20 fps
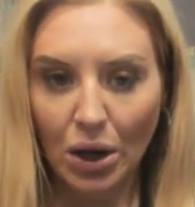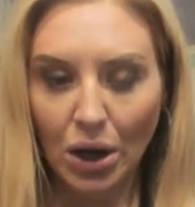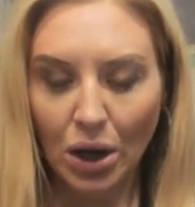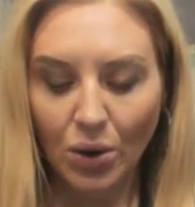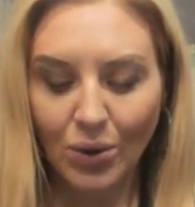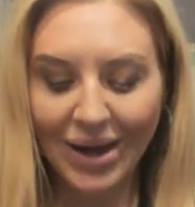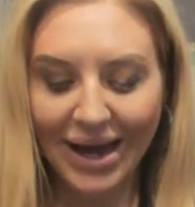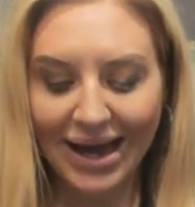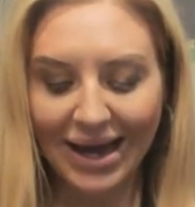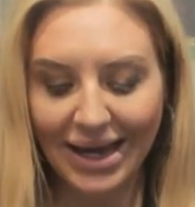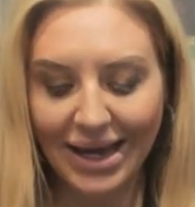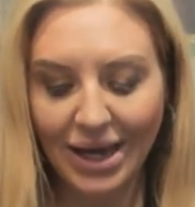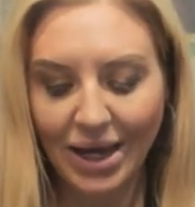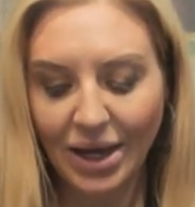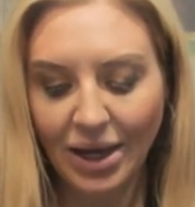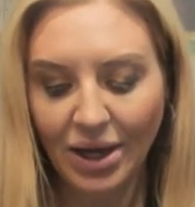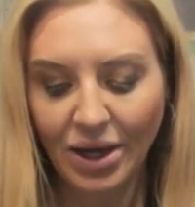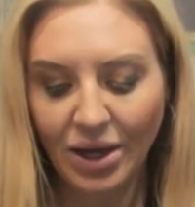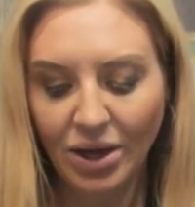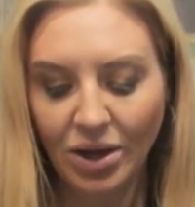Okay.
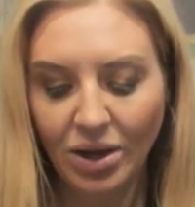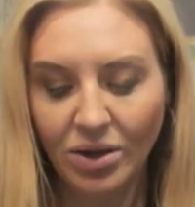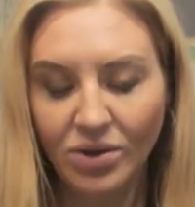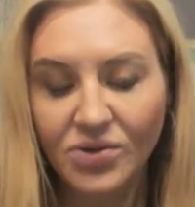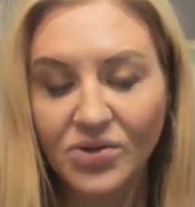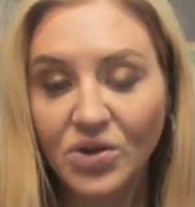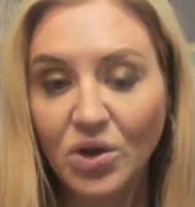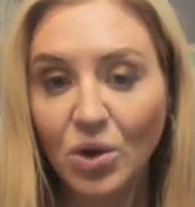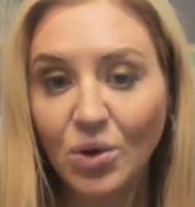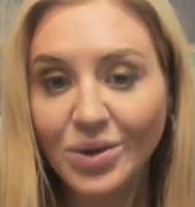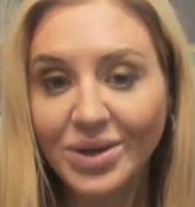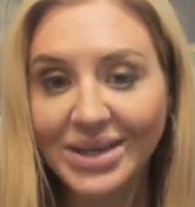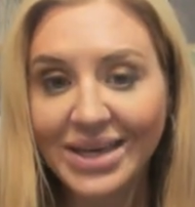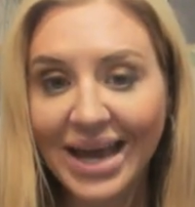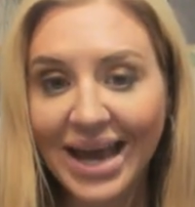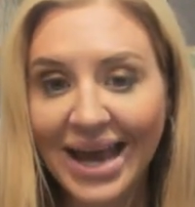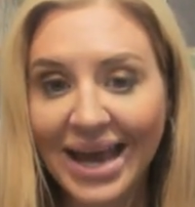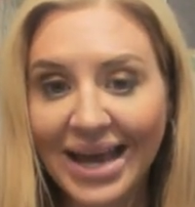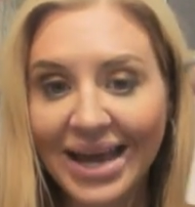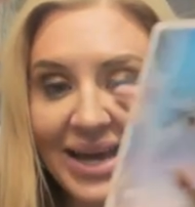So
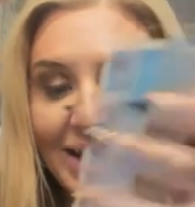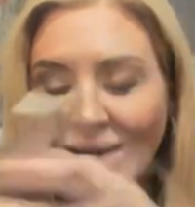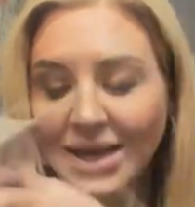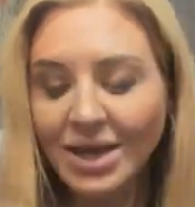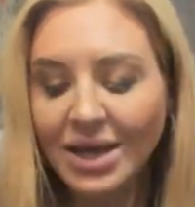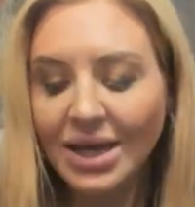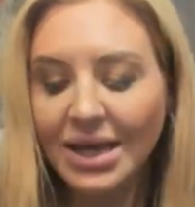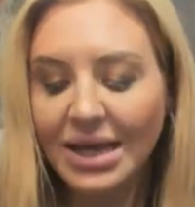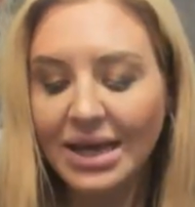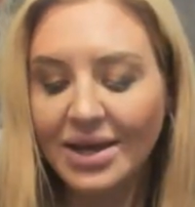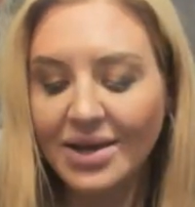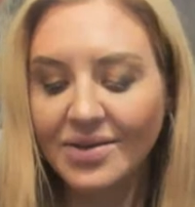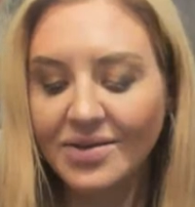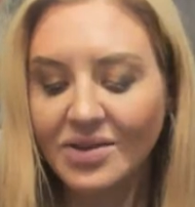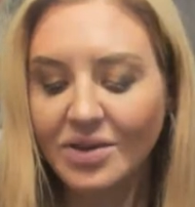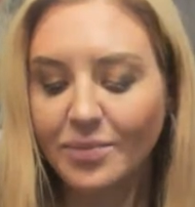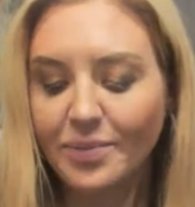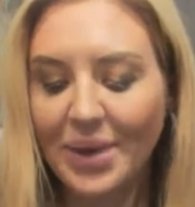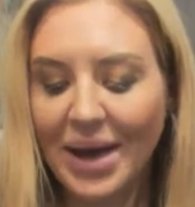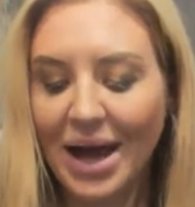Yang is
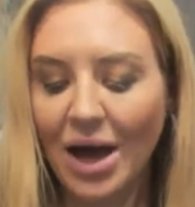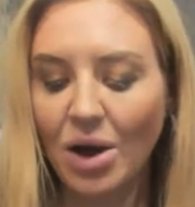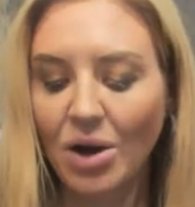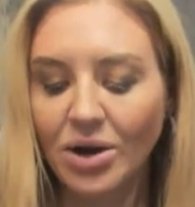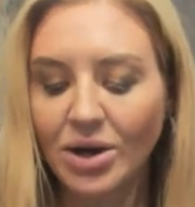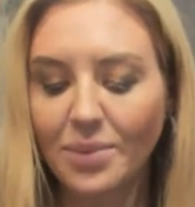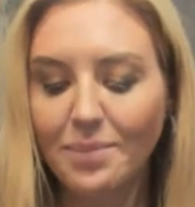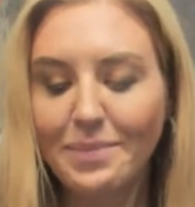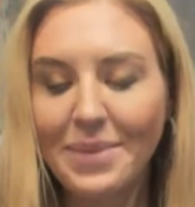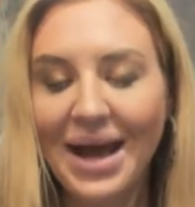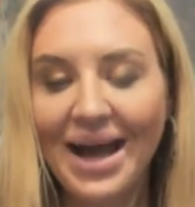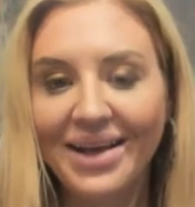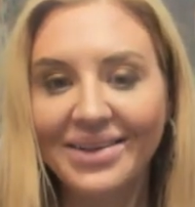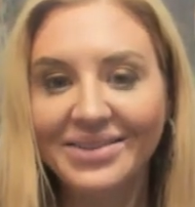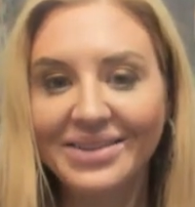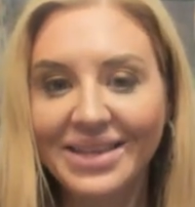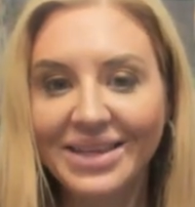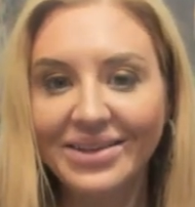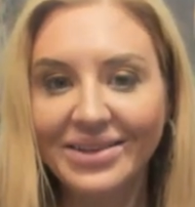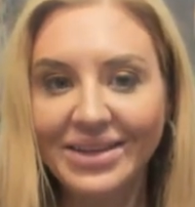about
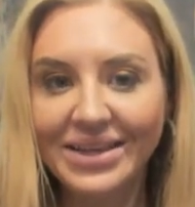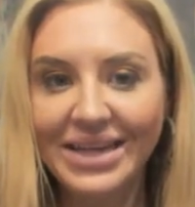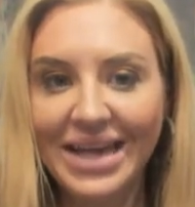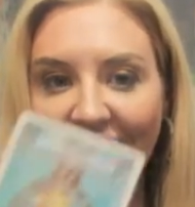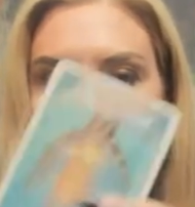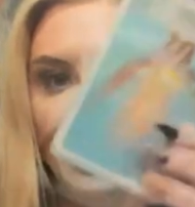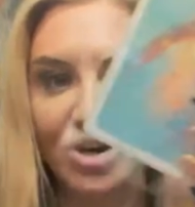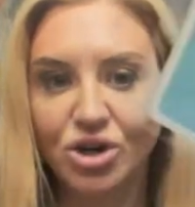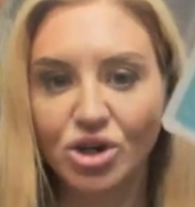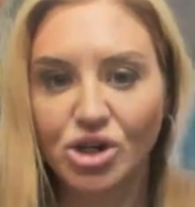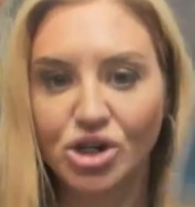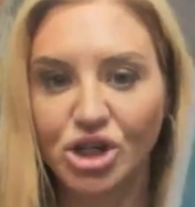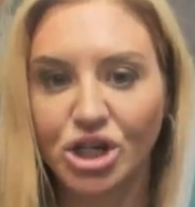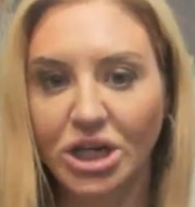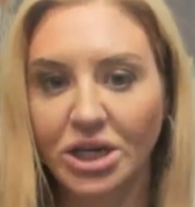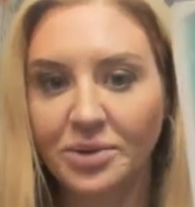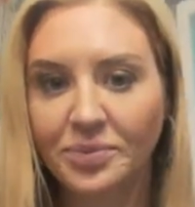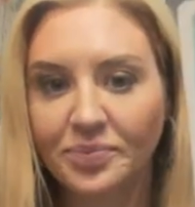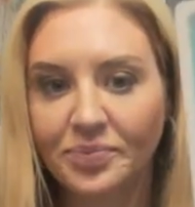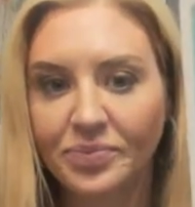masculine
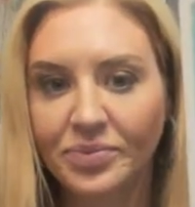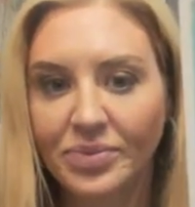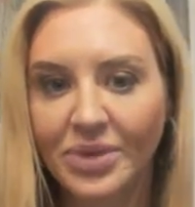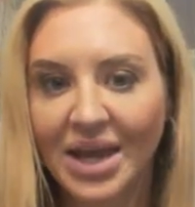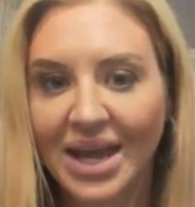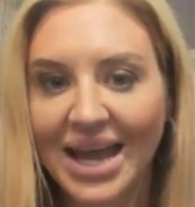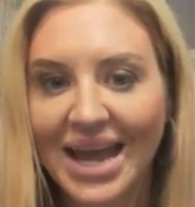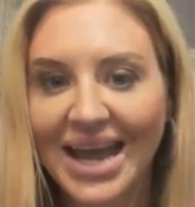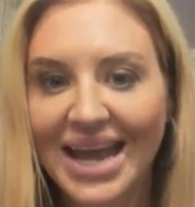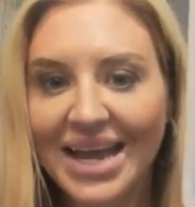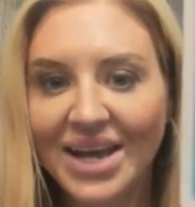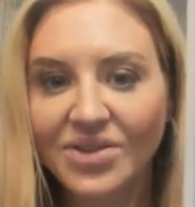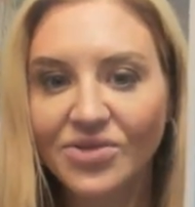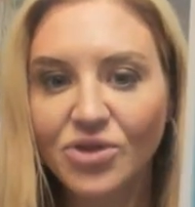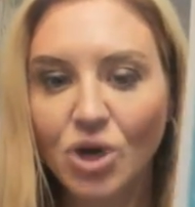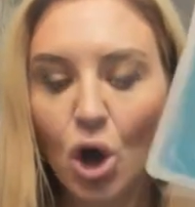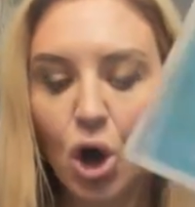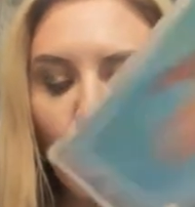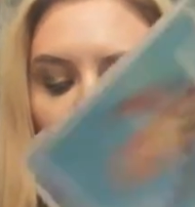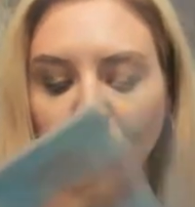energy. It's
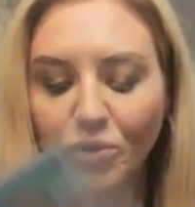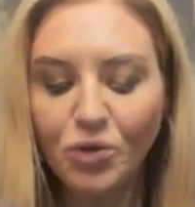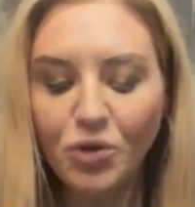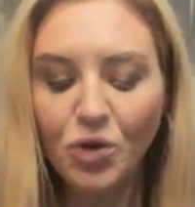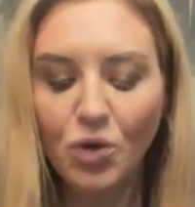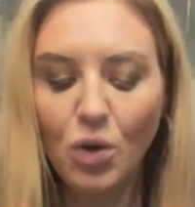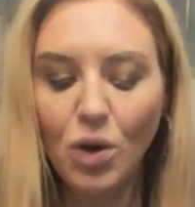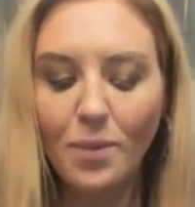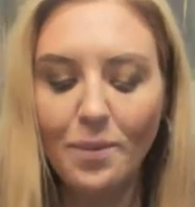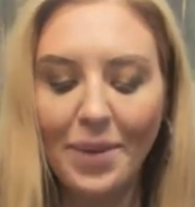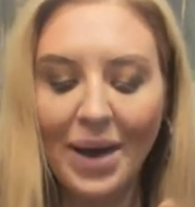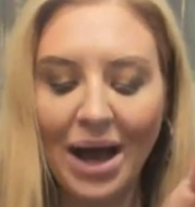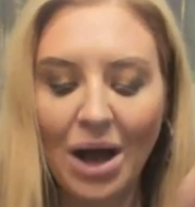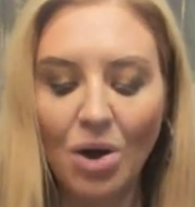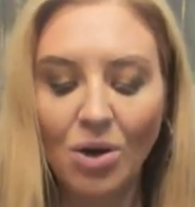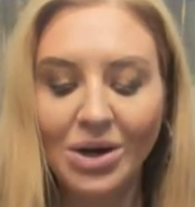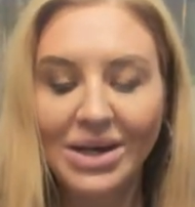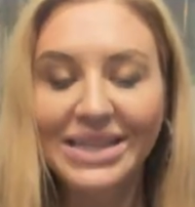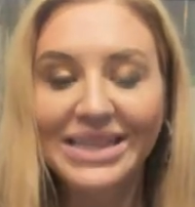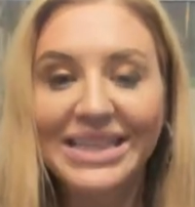also
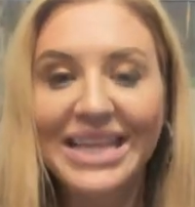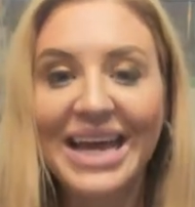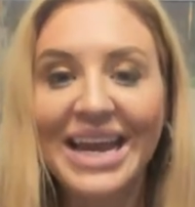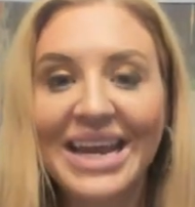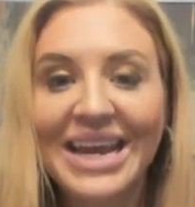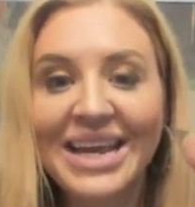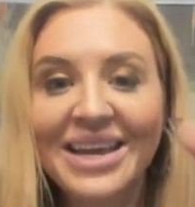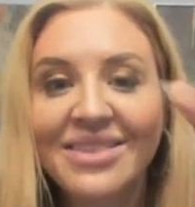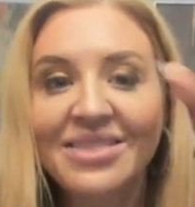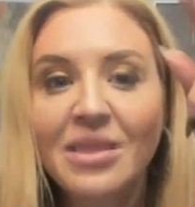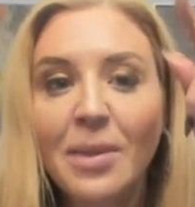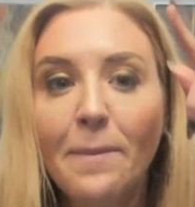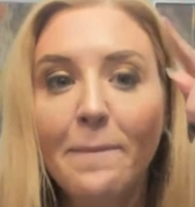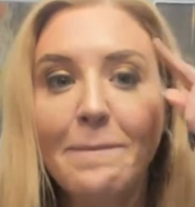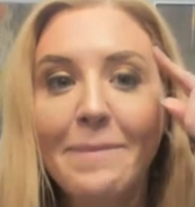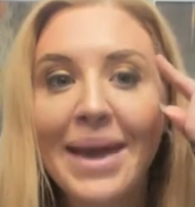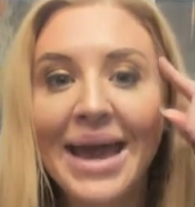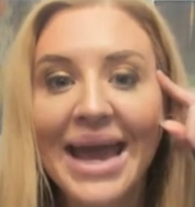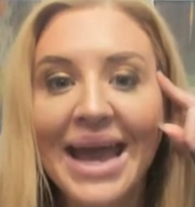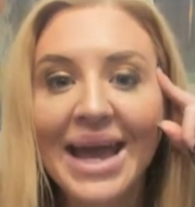about letting the
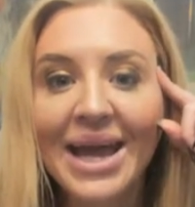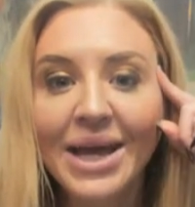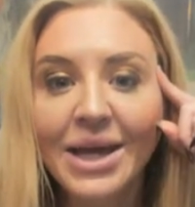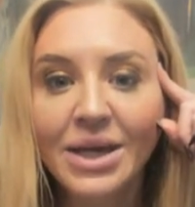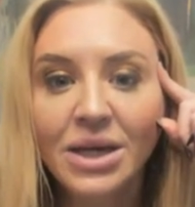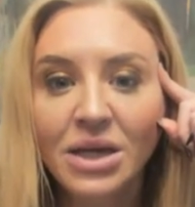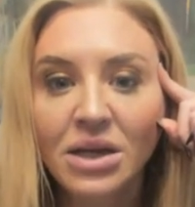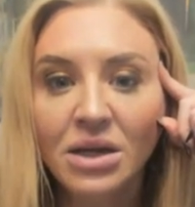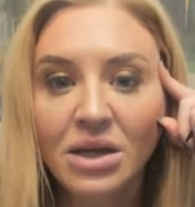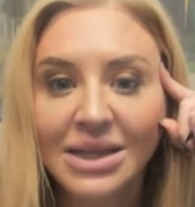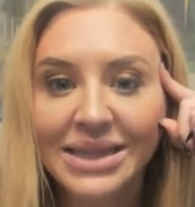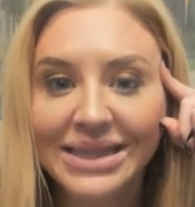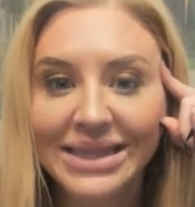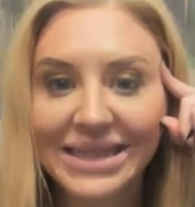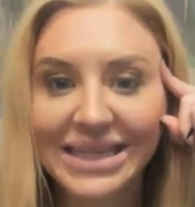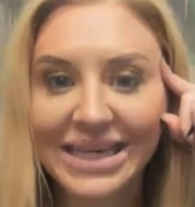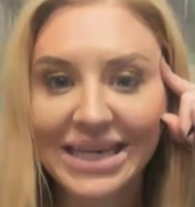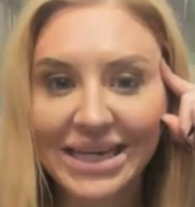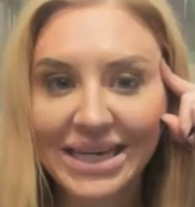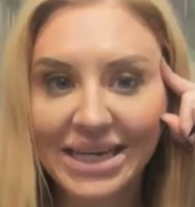man
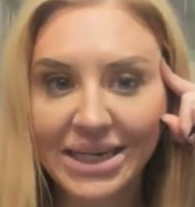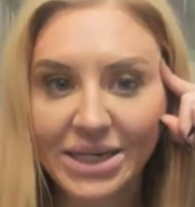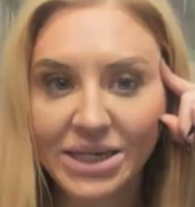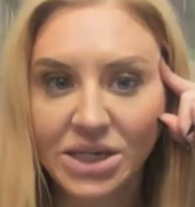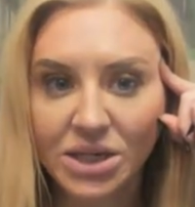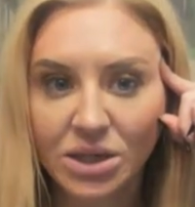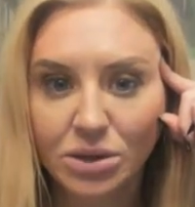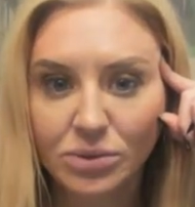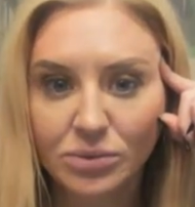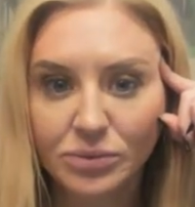lead.